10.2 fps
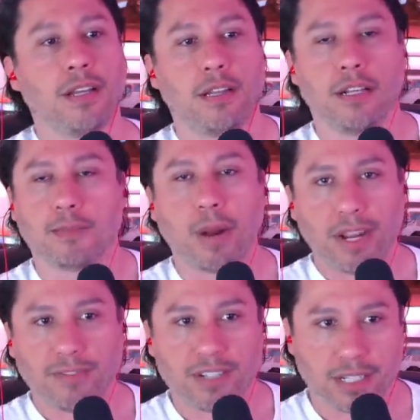Look, my
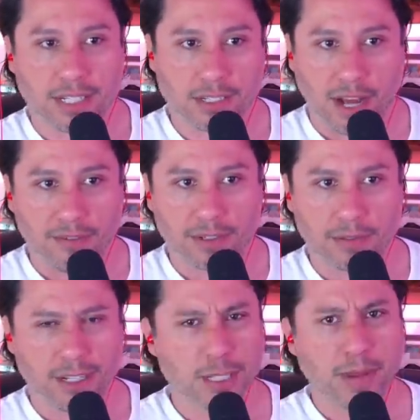wife does this often,
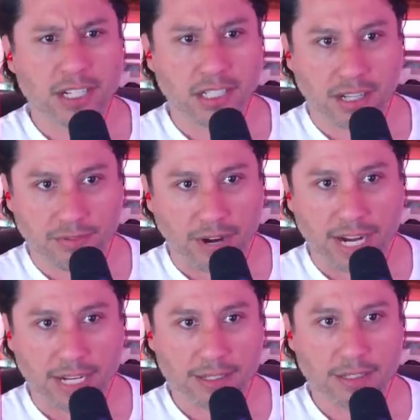especially on
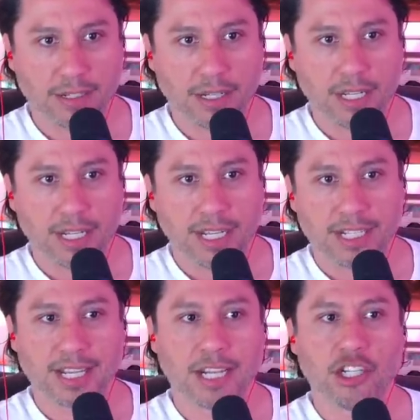Fridays.
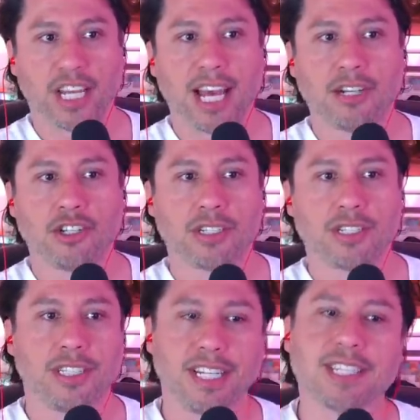It's like she can't
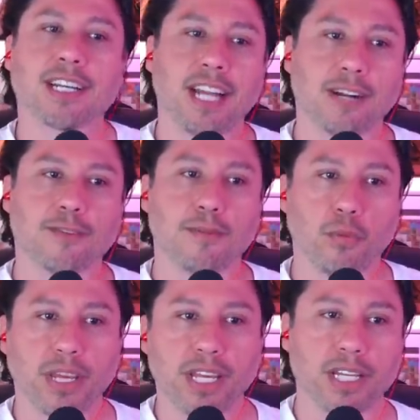just disconnect from the
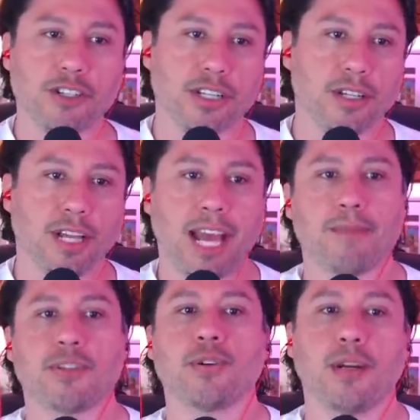week and she's still
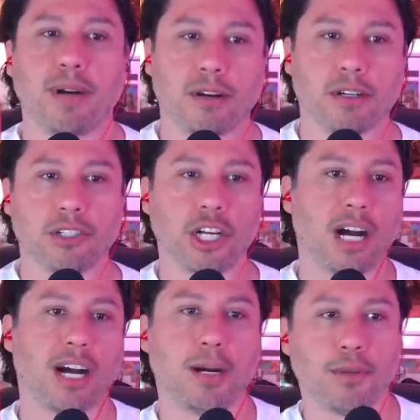hamstering about her
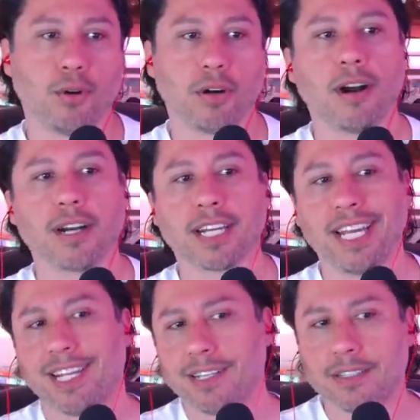job or our
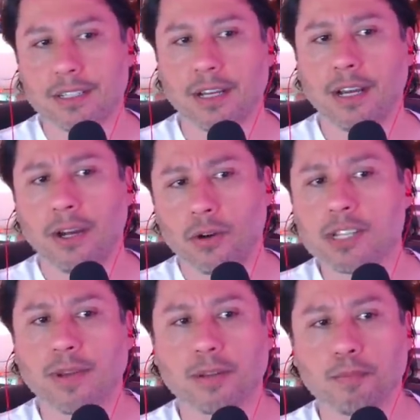kids or
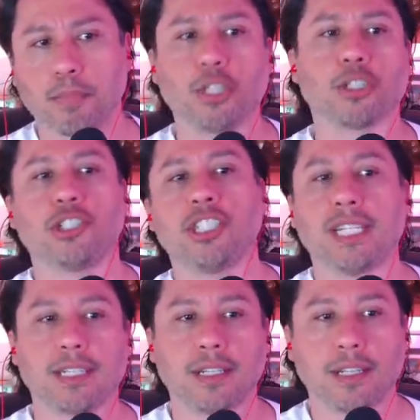some other bullshit.